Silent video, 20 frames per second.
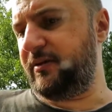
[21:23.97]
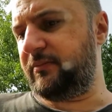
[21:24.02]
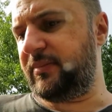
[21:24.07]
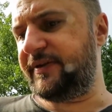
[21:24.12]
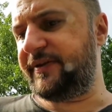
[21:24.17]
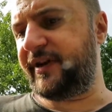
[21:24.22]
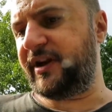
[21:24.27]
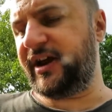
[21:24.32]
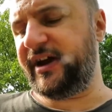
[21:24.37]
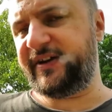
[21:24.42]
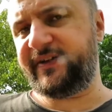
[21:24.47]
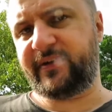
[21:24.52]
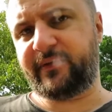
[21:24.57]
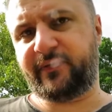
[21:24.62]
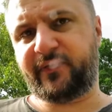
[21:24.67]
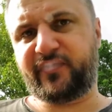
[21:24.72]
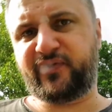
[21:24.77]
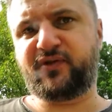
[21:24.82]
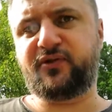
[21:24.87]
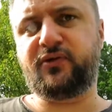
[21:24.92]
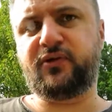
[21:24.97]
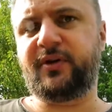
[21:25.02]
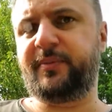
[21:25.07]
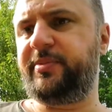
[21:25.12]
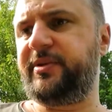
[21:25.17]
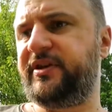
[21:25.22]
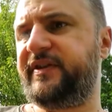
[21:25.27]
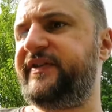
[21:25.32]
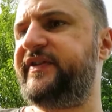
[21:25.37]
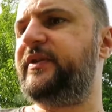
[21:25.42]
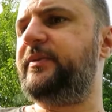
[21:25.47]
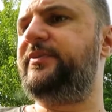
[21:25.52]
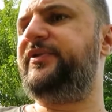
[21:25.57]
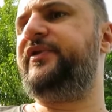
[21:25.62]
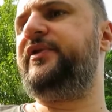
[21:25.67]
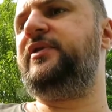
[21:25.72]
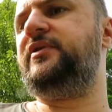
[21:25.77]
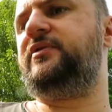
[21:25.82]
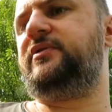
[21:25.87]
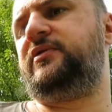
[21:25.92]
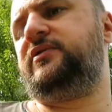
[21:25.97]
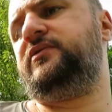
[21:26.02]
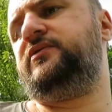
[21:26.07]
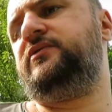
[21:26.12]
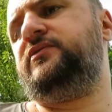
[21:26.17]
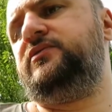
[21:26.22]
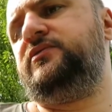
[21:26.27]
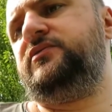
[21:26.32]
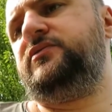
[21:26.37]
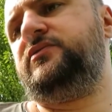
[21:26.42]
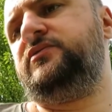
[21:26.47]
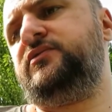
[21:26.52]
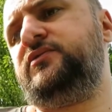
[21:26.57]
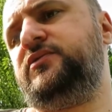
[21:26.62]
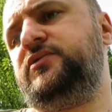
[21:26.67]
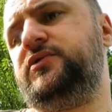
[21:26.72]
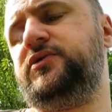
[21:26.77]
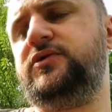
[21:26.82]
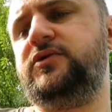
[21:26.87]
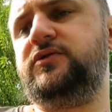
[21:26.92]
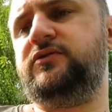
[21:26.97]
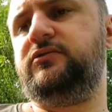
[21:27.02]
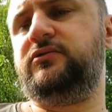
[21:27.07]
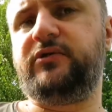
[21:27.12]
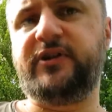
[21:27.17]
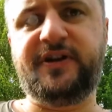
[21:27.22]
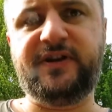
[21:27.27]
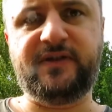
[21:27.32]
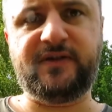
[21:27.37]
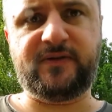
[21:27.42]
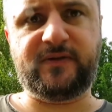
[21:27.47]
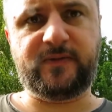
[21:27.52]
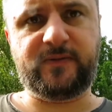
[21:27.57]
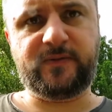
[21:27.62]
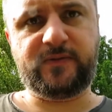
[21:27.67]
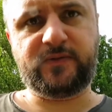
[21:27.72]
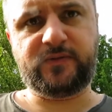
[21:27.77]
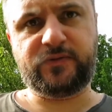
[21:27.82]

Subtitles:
but the likes of Scorpion, Sub-Zero, Raiden.